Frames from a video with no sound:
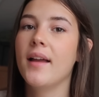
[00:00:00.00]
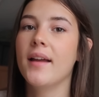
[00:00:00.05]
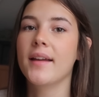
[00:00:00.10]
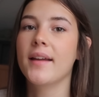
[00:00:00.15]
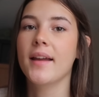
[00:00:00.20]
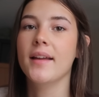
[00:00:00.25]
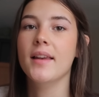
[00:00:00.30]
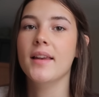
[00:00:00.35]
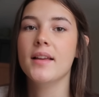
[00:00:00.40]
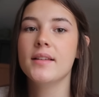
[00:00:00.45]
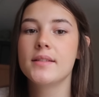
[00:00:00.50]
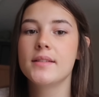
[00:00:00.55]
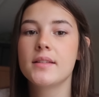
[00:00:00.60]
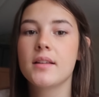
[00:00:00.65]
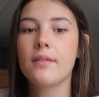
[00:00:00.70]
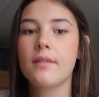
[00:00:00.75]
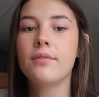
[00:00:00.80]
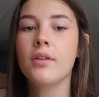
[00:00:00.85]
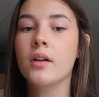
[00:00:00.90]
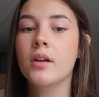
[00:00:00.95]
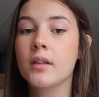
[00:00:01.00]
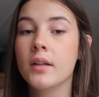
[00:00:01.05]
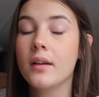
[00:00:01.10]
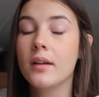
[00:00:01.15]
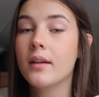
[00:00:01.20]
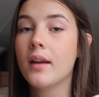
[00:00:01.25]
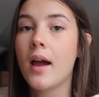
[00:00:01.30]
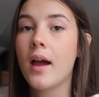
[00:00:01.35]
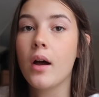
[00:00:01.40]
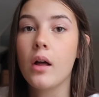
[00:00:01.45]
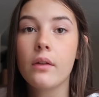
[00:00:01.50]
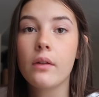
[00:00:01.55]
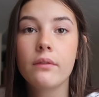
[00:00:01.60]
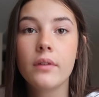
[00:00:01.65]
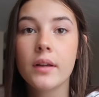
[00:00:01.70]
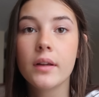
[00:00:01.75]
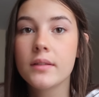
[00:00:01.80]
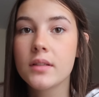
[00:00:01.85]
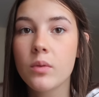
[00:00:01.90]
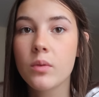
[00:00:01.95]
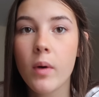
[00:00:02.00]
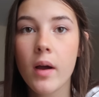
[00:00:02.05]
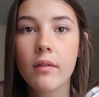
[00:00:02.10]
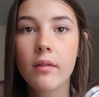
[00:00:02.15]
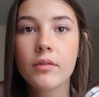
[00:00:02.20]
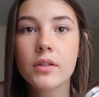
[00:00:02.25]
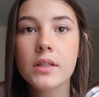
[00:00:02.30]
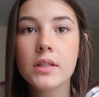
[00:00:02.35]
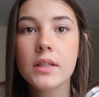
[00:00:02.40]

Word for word: Okay, let's find an outfit to wear for